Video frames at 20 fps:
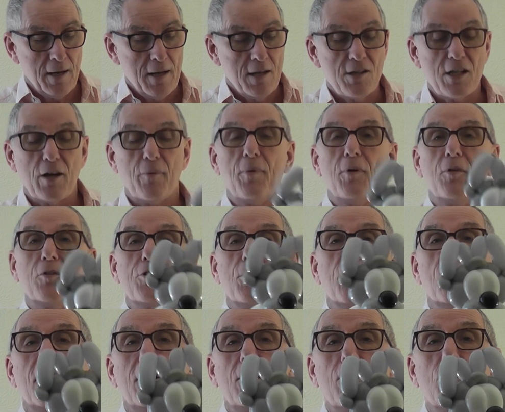So I've got some
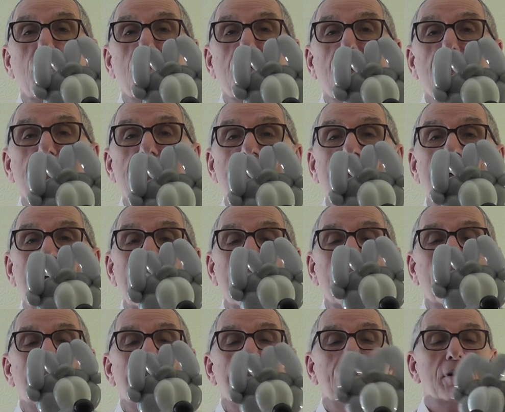little dots there.
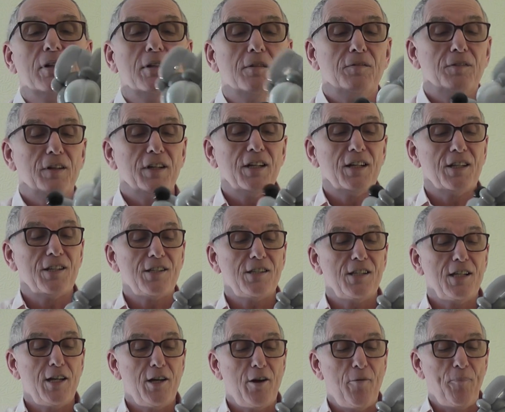Hopefully you can
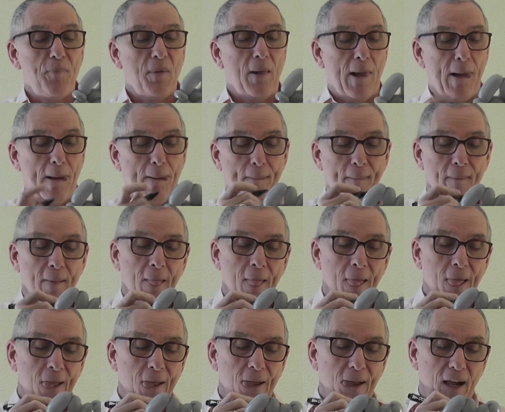see them.
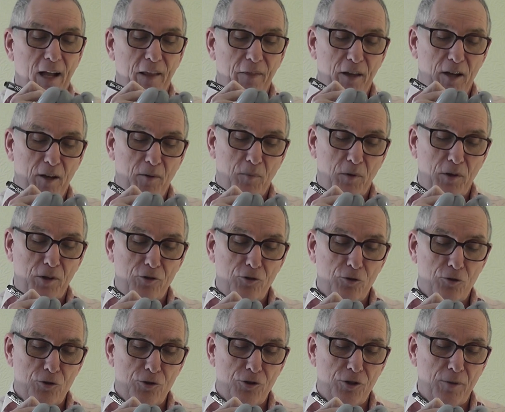And then we'll
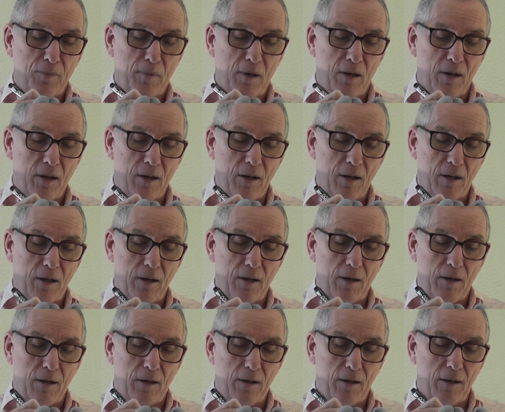draw some
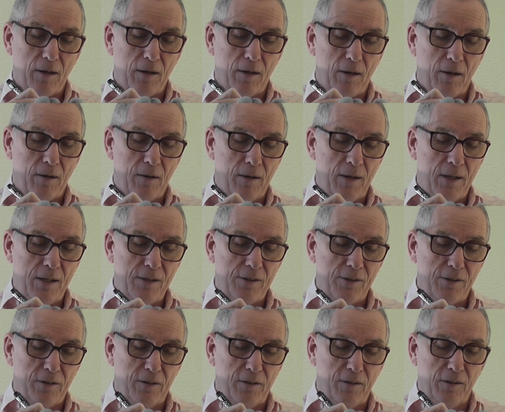eyes
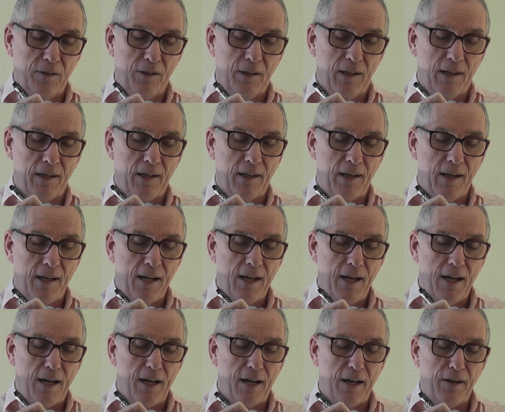on.
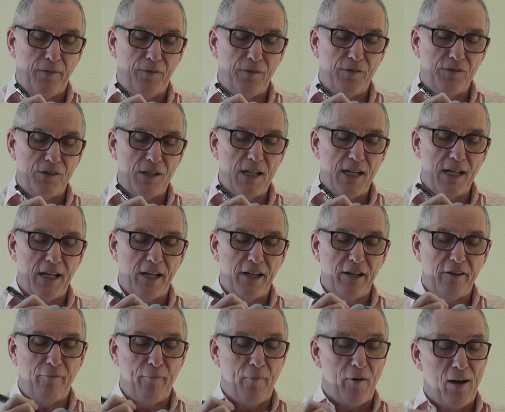And if you've seen any
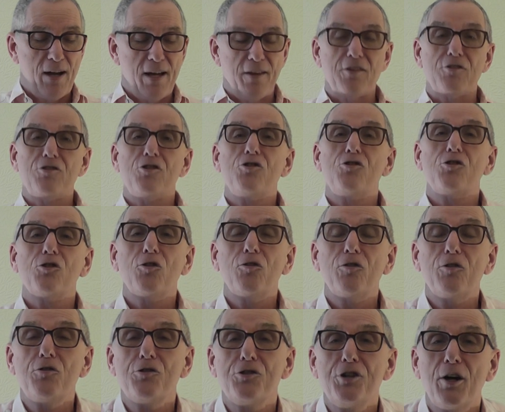of my other
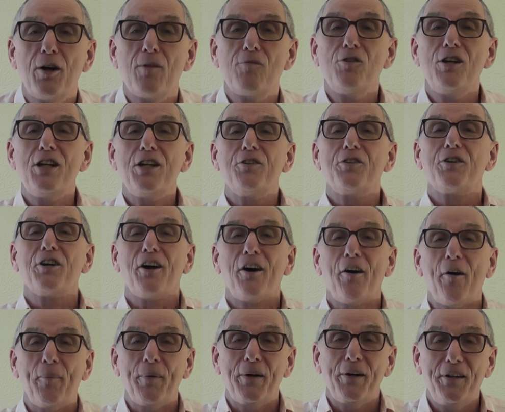tutorials, you know I'm really good at
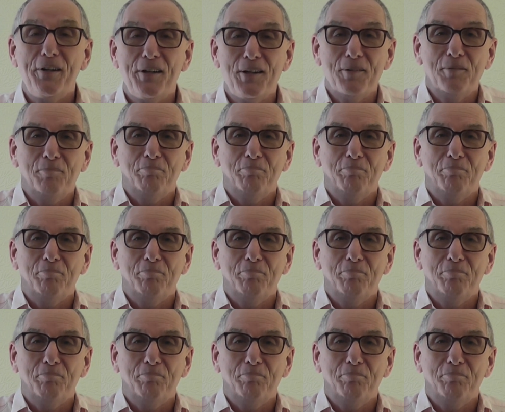artwork.